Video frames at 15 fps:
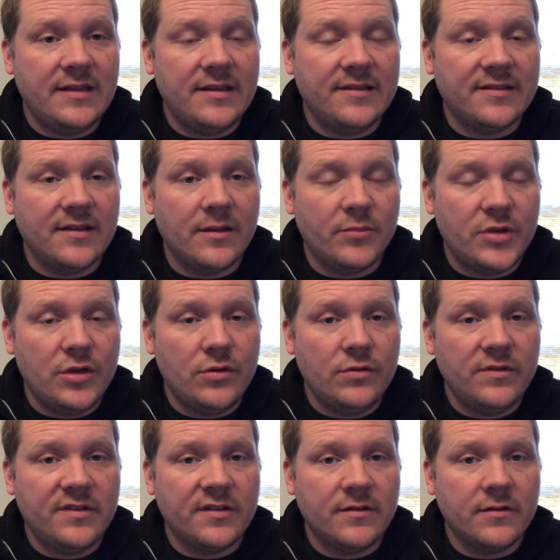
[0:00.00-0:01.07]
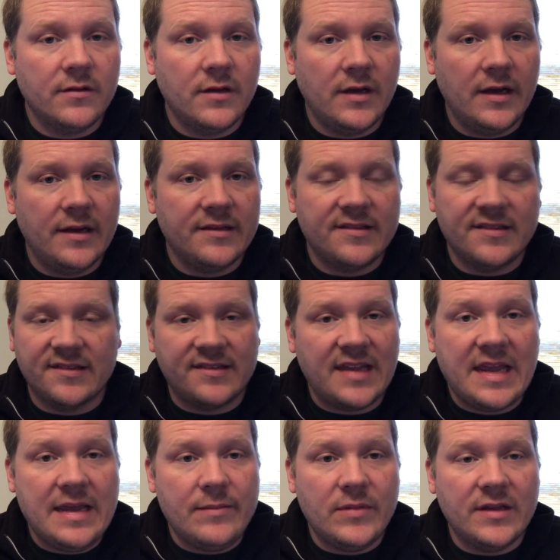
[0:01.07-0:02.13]
these in the pews. It's the
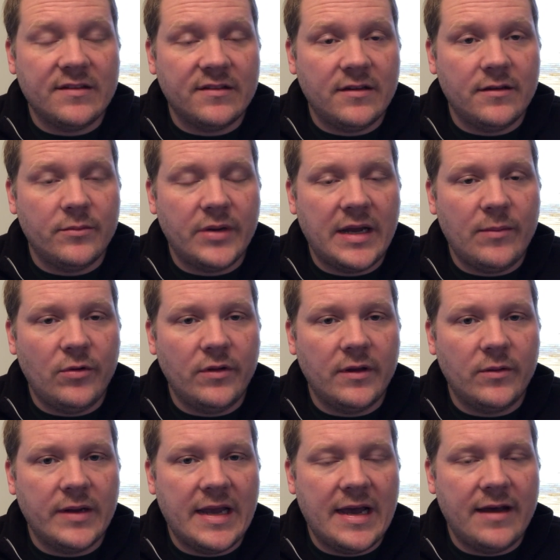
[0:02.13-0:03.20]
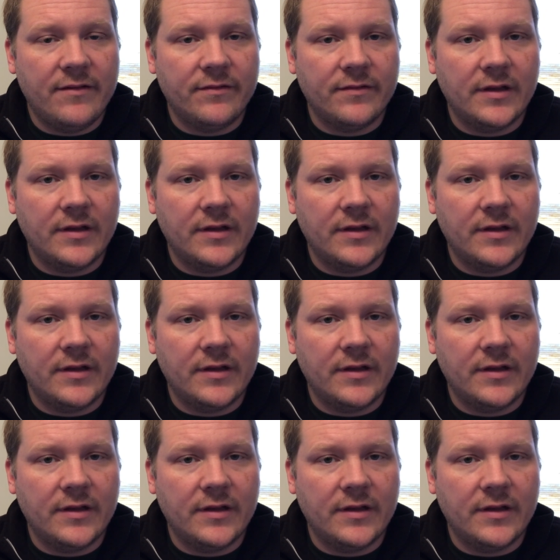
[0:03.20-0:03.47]
same as the Bible that we have